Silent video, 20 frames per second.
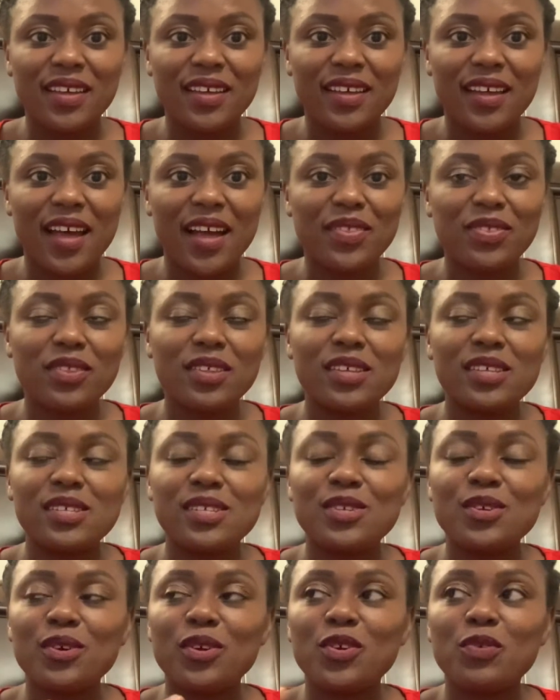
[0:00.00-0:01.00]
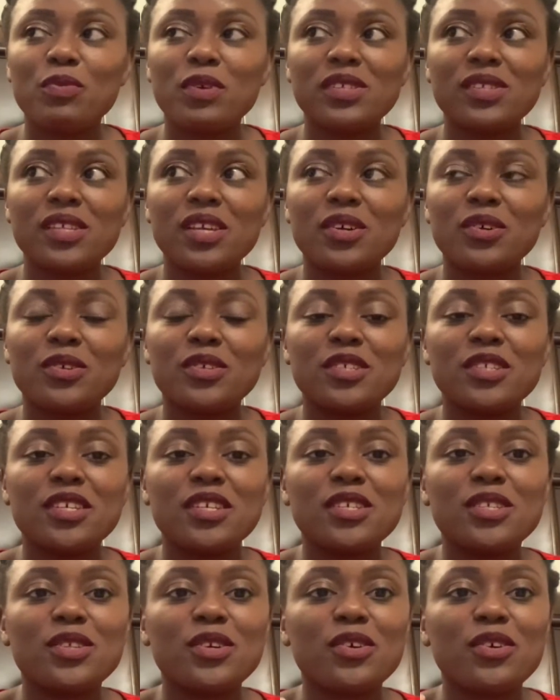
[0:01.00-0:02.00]
And these documents, they
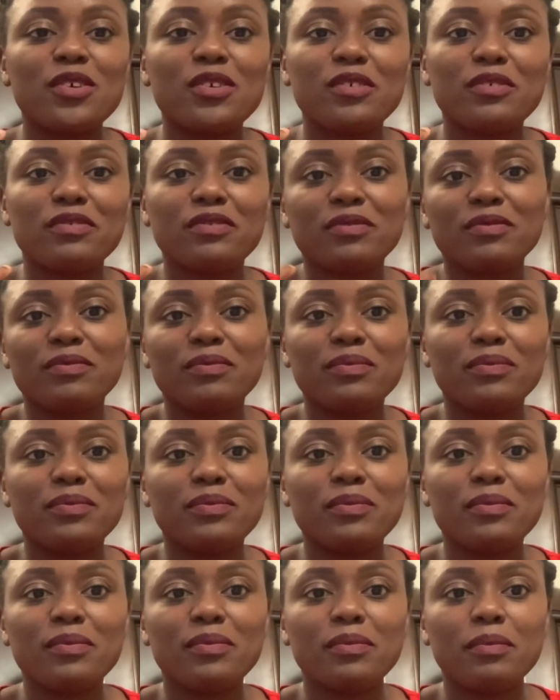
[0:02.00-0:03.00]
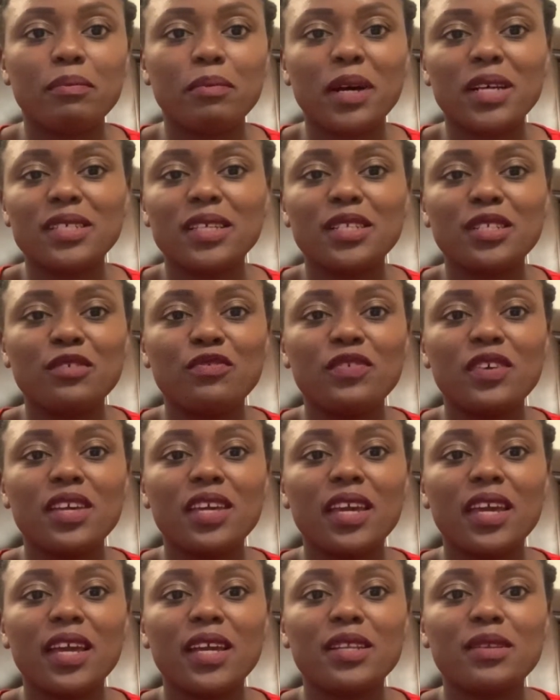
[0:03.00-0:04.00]
consist of birth
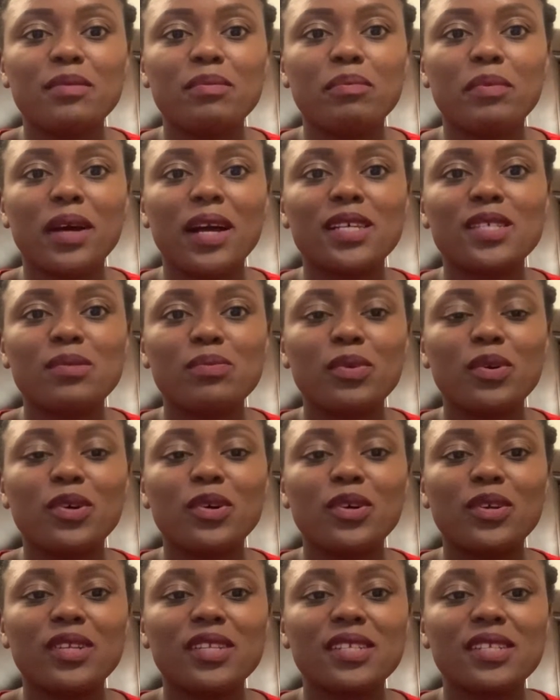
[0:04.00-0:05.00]
certificate, passport,